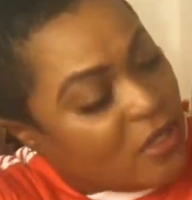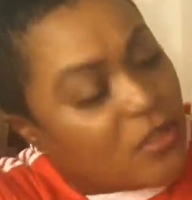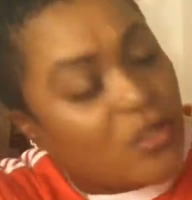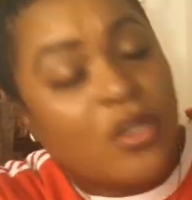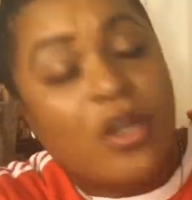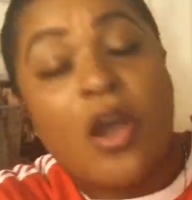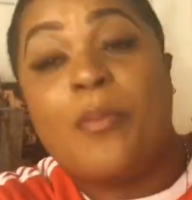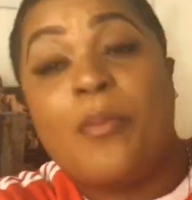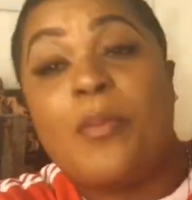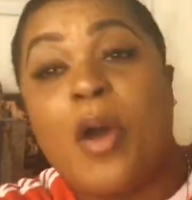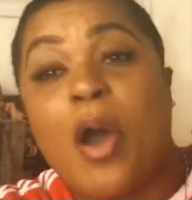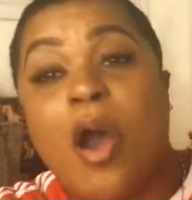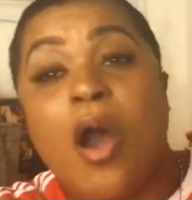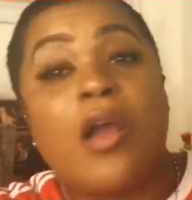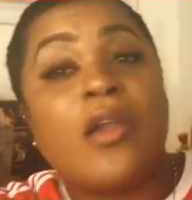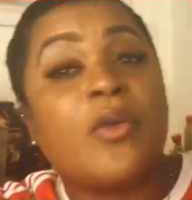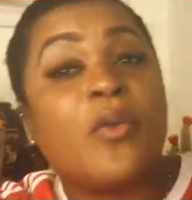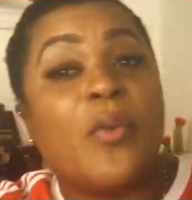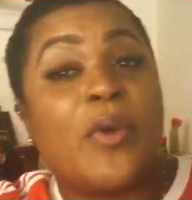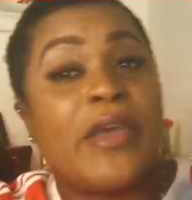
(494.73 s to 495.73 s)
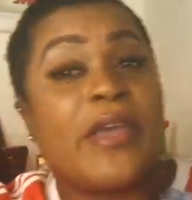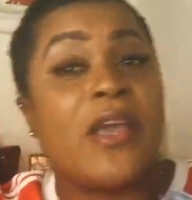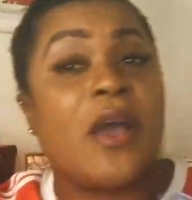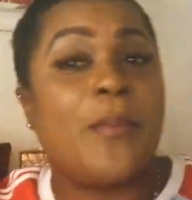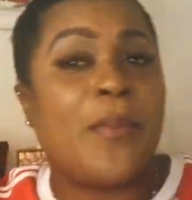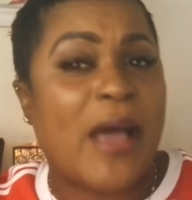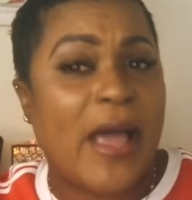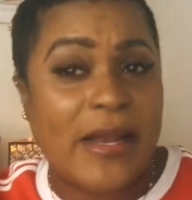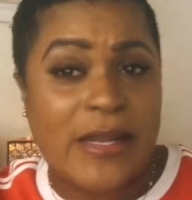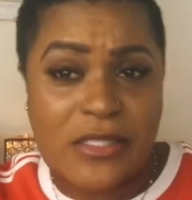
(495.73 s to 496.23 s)
doesn't come all the way
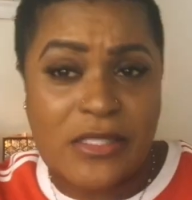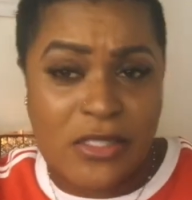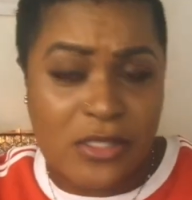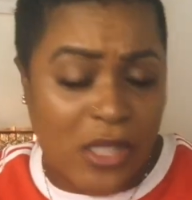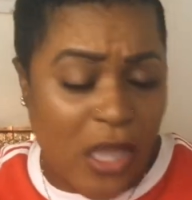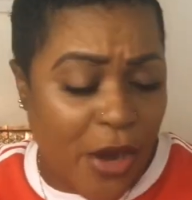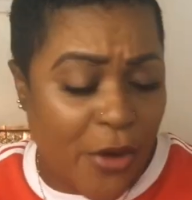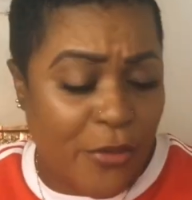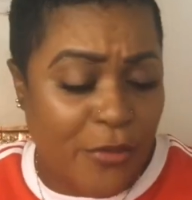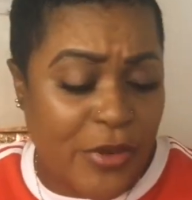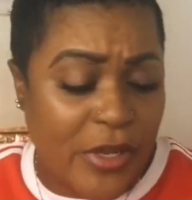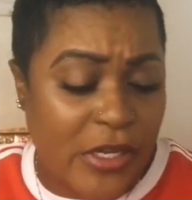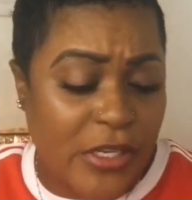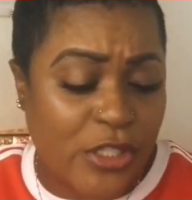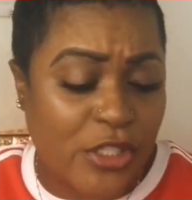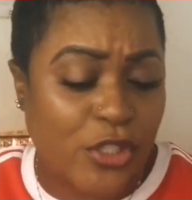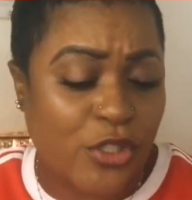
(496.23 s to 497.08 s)
up and it's not really